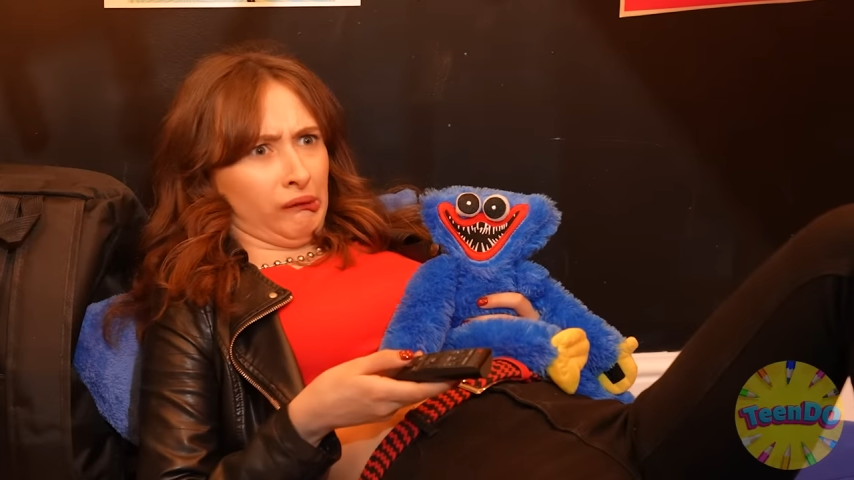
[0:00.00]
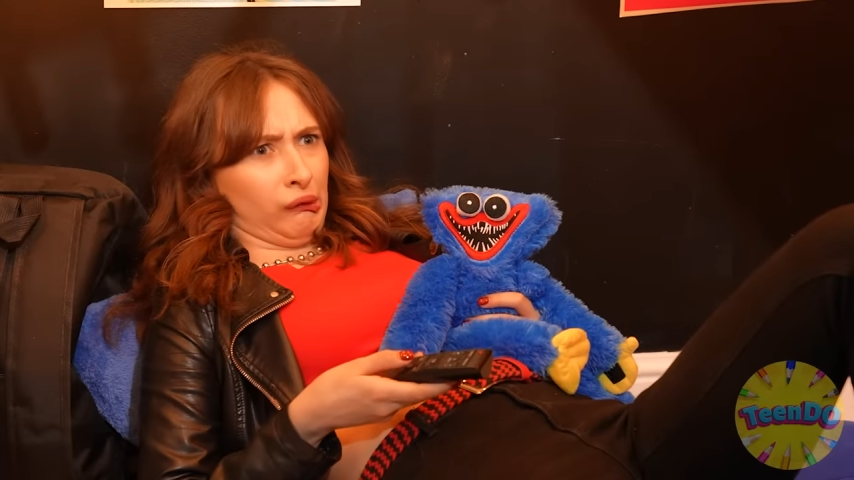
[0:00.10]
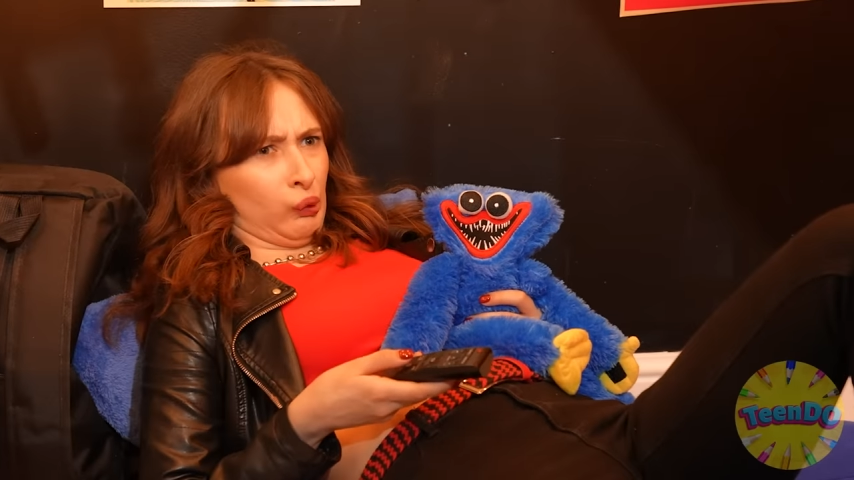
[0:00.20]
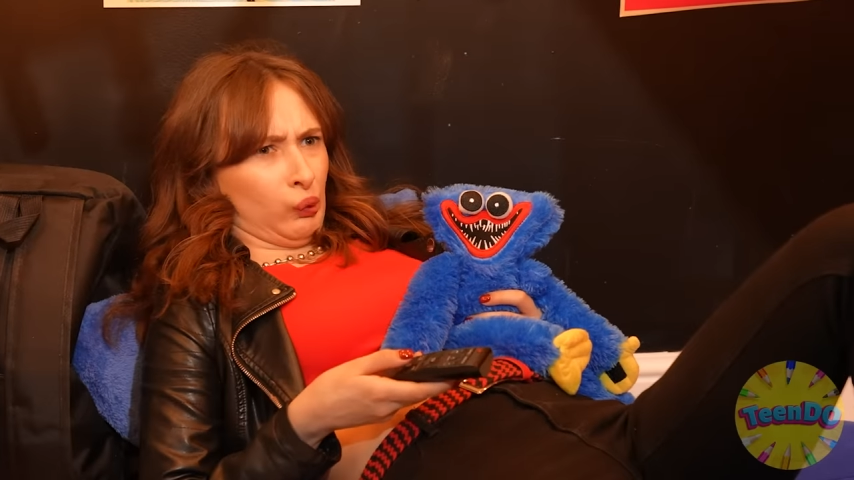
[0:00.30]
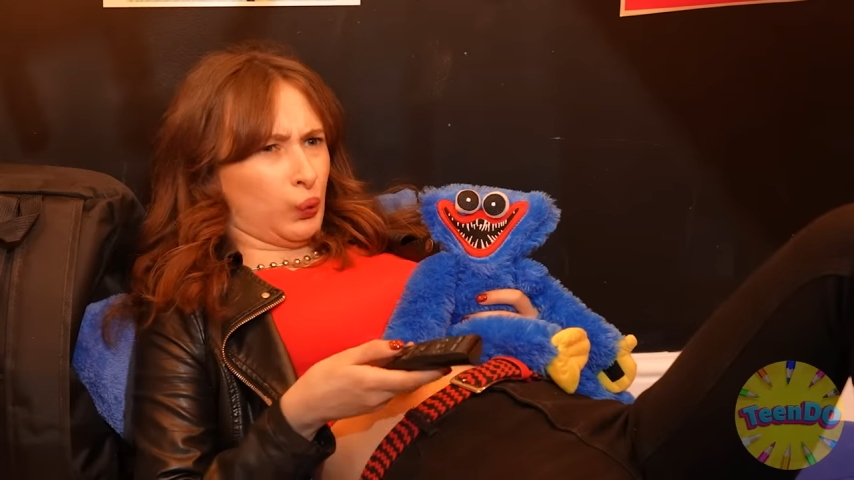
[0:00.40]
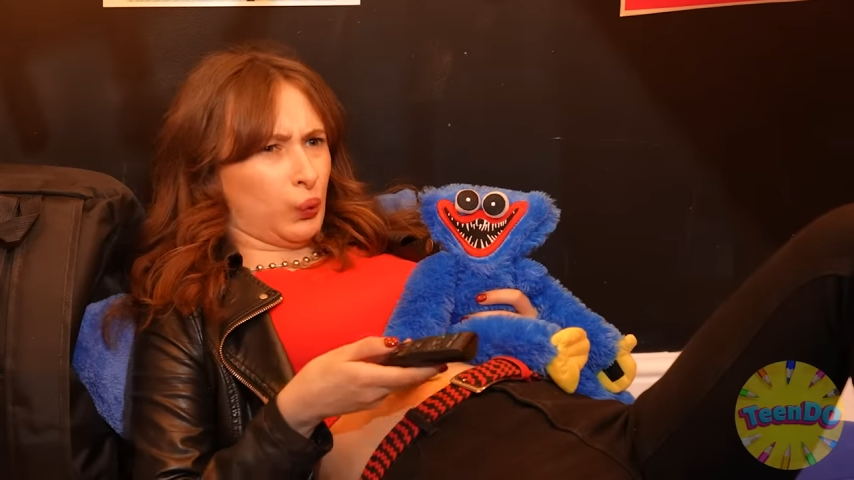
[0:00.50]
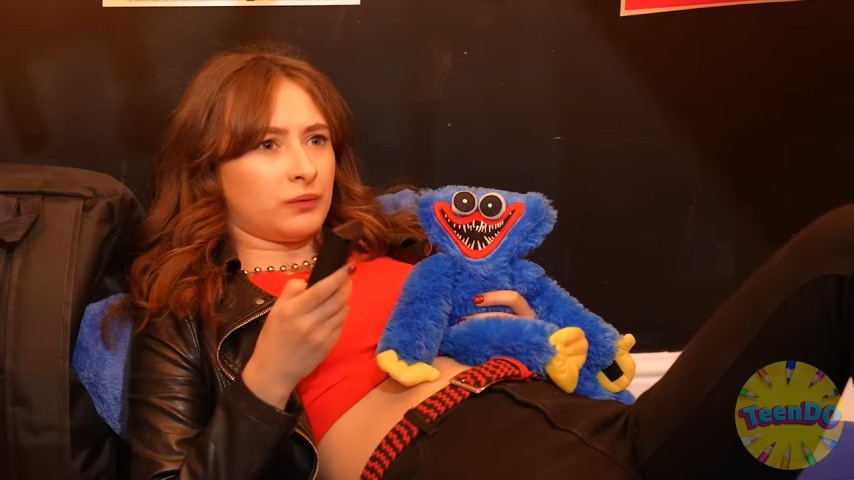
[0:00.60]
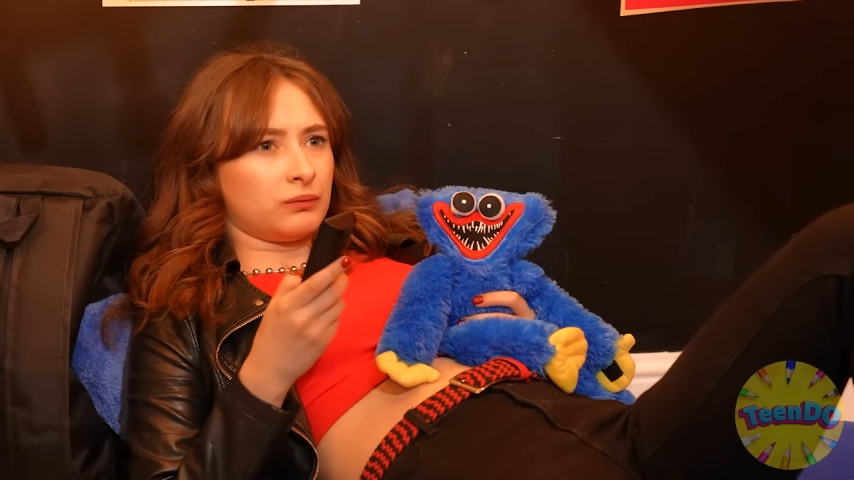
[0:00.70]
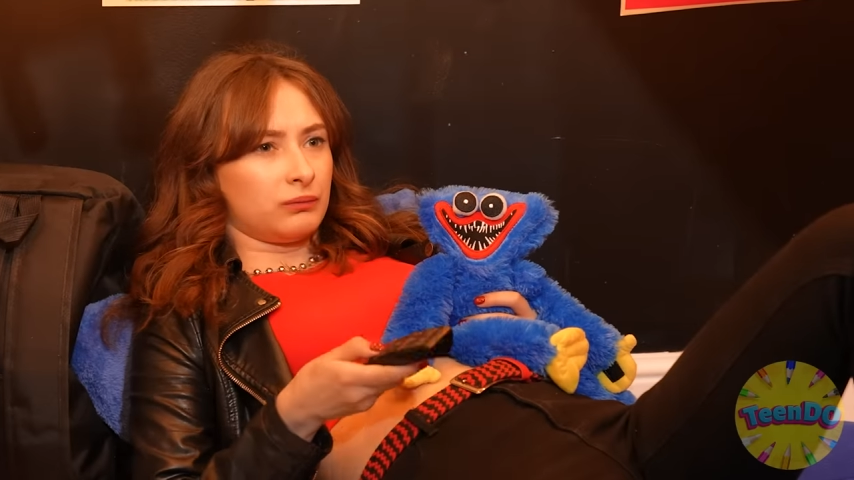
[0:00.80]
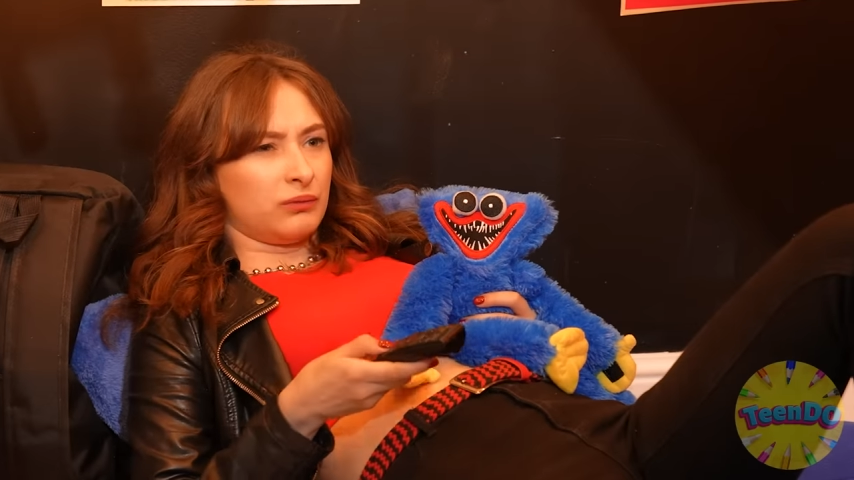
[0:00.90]
I'm
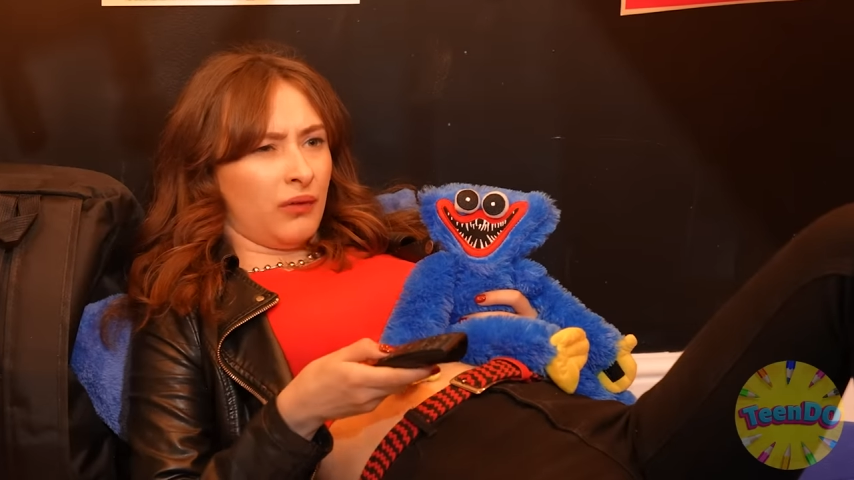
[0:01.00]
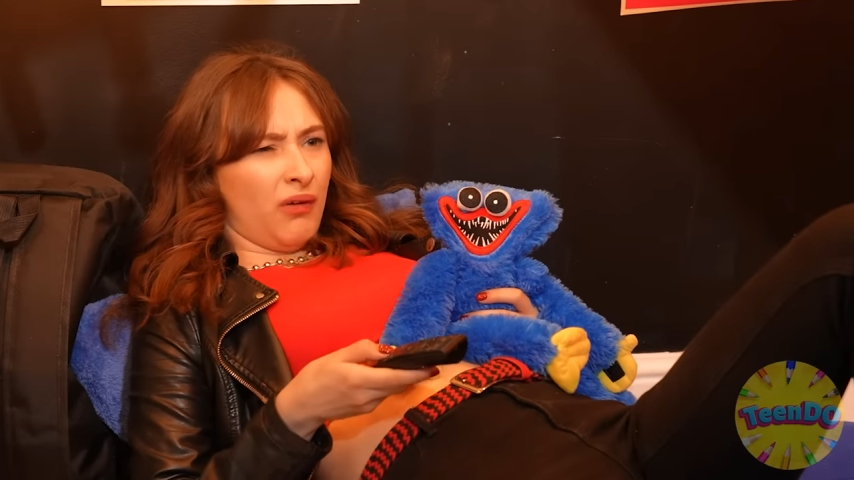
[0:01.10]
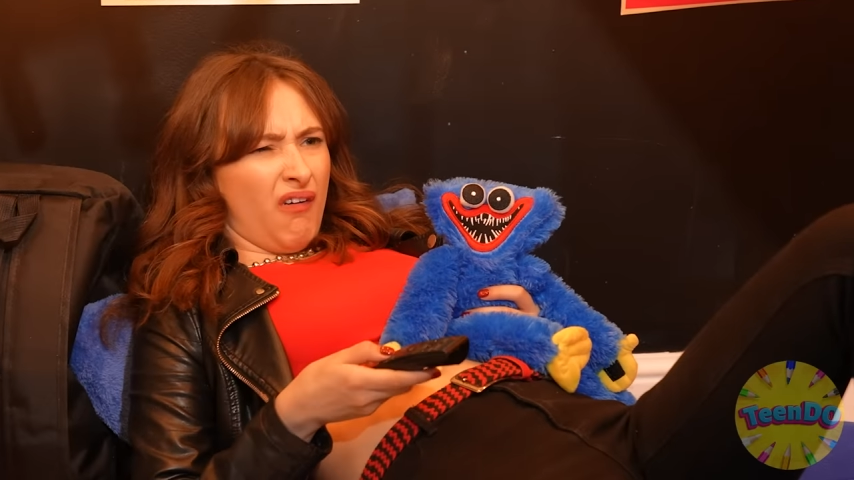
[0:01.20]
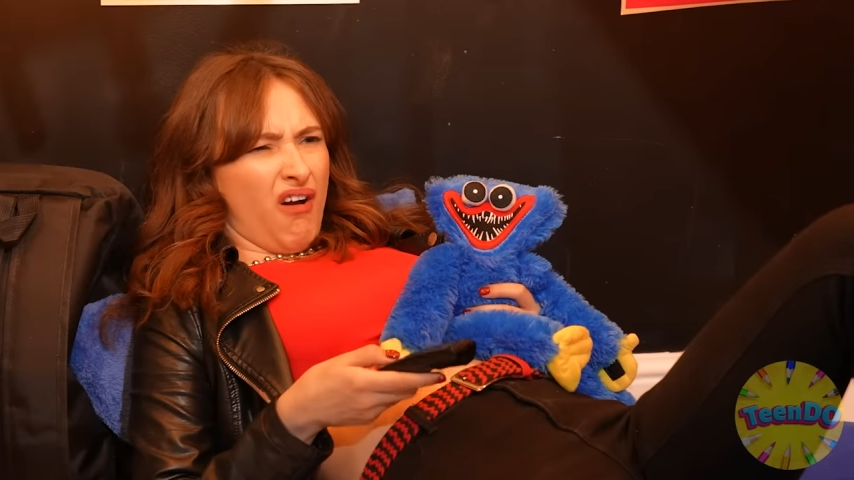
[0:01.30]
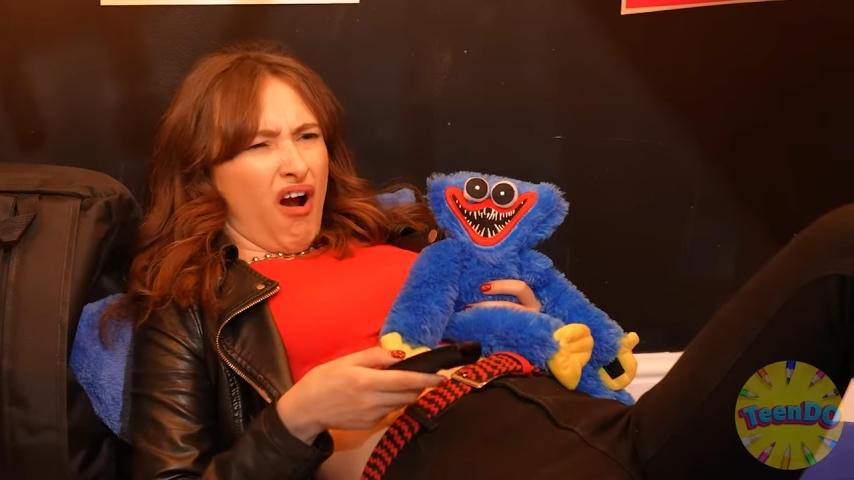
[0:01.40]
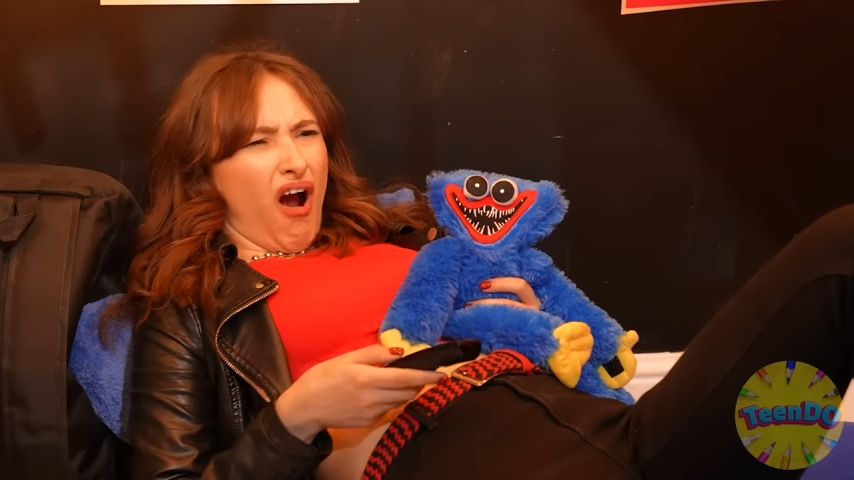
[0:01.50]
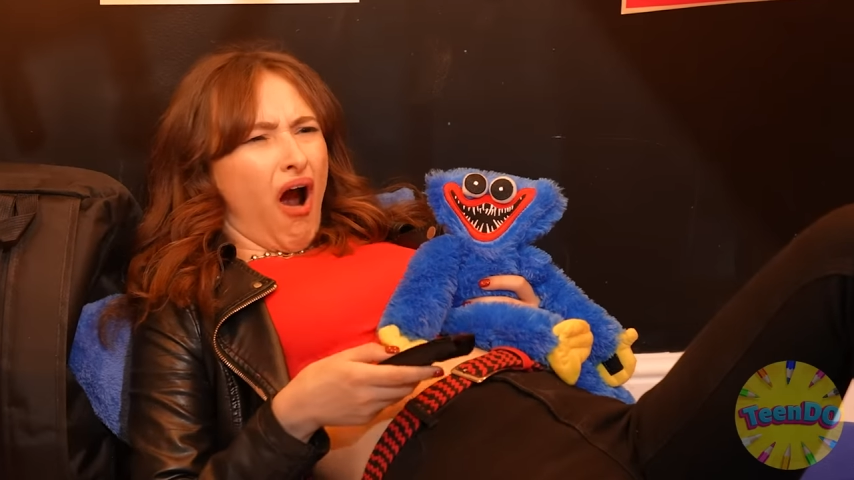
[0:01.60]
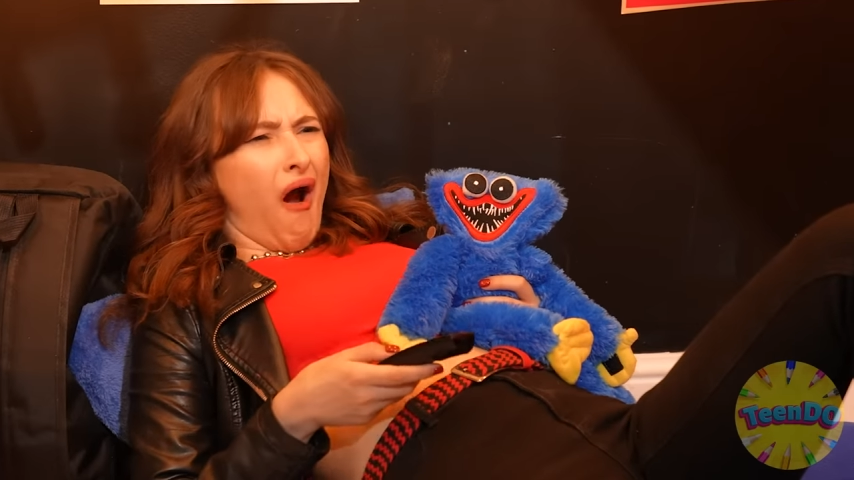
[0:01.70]
tired. And